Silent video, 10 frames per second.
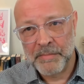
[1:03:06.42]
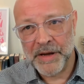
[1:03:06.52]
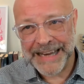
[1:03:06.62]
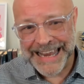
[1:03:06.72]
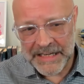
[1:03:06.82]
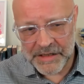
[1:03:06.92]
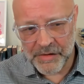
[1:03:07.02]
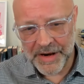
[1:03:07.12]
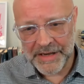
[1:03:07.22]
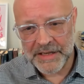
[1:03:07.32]
but
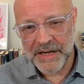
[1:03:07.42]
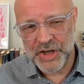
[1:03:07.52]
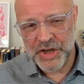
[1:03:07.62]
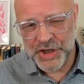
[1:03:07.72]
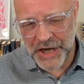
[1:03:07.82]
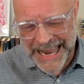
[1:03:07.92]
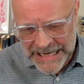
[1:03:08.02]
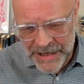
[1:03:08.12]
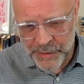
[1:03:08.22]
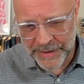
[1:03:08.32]
integrates it
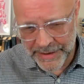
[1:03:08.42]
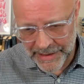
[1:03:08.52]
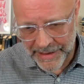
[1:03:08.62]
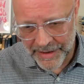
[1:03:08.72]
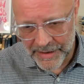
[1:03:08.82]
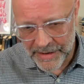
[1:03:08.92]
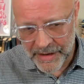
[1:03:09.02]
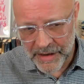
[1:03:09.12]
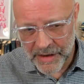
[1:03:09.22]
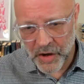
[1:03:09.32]
genuinely
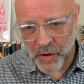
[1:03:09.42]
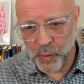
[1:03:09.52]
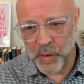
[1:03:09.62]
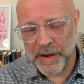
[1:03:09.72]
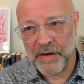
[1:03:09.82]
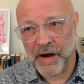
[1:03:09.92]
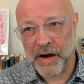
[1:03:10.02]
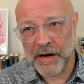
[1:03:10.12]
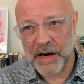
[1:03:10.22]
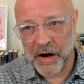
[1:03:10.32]
with
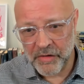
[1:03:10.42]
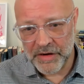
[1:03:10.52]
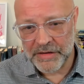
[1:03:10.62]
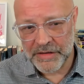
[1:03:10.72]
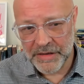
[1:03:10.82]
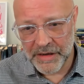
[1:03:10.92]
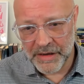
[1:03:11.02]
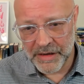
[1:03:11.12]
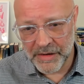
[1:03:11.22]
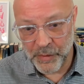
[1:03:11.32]
our current,
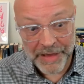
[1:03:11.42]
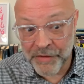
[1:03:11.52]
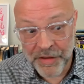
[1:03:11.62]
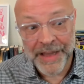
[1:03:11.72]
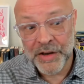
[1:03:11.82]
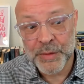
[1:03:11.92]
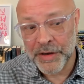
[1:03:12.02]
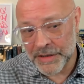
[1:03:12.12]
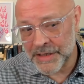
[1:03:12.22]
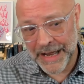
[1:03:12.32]
with everything else we
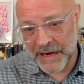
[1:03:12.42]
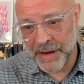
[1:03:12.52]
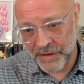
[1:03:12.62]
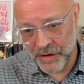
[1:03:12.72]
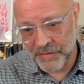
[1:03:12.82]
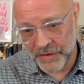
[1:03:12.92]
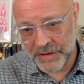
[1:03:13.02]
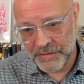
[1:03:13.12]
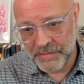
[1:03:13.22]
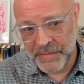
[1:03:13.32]
understand about the
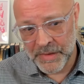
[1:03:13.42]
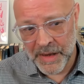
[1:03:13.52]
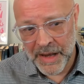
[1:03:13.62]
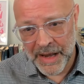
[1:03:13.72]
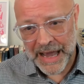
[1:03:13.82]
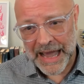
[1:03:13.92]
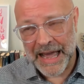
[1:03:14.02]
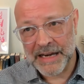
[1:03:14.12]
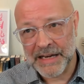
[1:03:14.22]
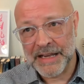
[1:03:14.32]
universe,
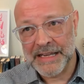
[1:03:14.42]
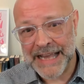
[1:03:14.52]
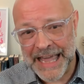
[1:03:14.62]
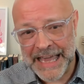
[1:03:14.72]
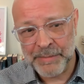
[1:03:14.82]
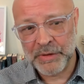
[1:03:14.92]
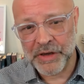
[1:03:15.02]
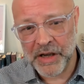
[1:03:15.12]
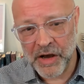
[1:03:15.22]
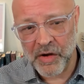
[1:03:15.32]
and is able
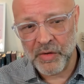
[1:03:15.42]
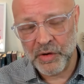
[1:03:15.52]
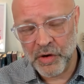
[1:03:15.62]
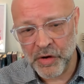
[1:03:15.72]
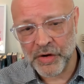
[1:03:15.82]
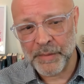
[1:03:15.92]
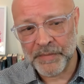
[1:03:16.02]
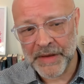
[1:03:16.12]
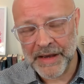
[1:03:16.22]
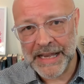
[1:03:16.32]
to go, look,
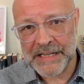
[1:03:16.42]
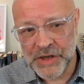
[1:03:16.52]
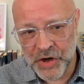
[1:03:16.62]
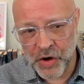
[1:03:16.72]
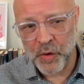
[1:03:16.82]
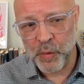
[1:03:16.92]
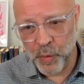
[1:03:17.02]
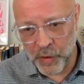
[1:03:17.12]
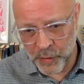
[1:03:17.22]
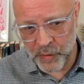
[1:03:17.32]
it's not
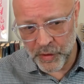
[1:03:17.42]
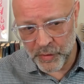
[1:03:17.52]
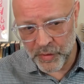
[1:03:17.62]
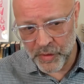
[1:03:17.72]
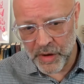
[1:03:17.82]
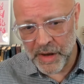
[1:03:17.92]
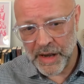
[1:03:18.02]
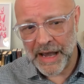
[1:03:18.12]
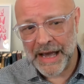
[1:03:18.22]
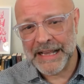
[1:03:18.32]
woo woo
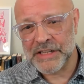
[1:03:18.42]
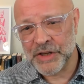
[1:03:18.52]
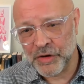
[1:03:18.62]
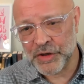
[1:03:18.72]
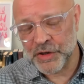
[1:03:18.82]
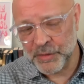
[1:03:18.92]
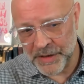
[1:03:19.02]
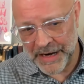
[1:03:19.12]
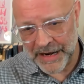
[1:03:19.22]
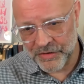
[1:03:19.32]
and it's not
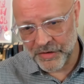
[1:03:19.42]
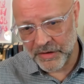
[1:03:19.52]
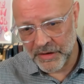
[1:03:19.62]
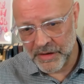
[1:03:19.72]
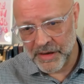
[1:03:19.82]
supernatural.